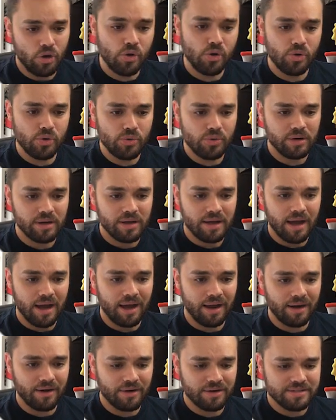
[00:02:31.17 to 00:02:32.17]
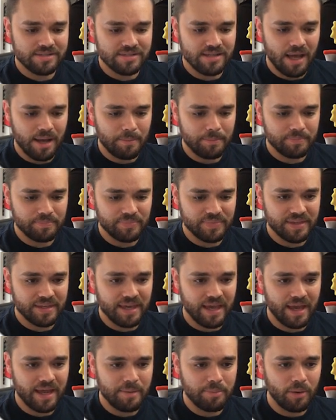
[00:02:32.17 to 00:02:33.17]
who are some
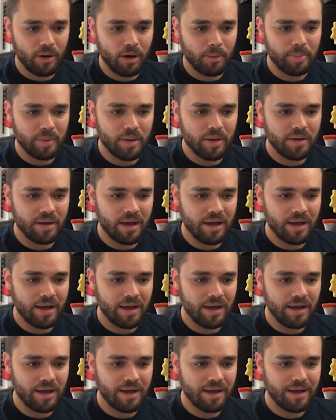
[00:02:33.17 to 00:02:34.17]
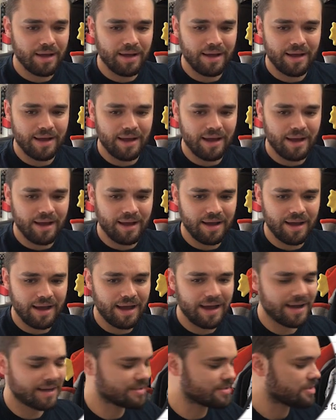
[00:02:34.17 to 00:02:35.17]
K-pop
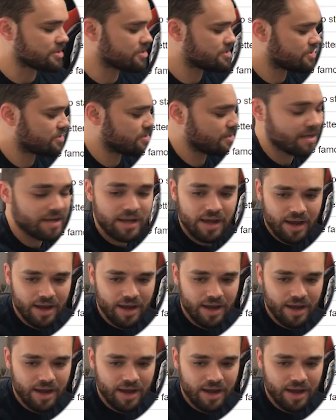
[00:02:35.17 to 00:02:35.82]
artists.